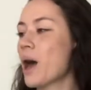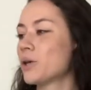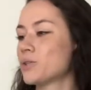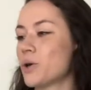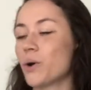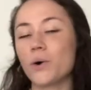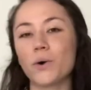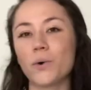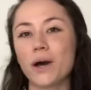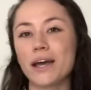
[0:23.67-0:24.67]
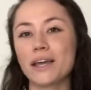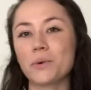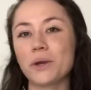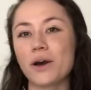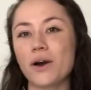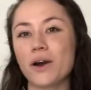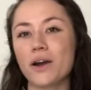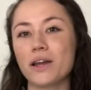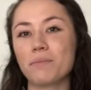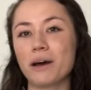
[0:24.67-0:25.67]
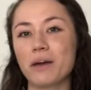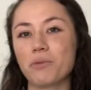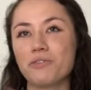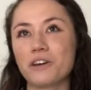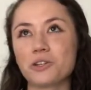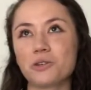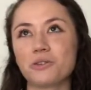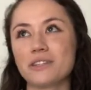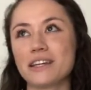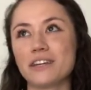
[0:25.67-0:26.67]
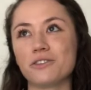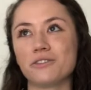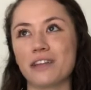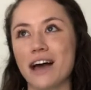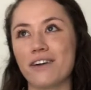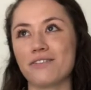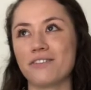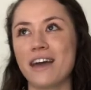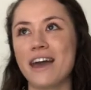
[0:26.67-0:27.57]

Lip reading: So here we are in my professional stage of life,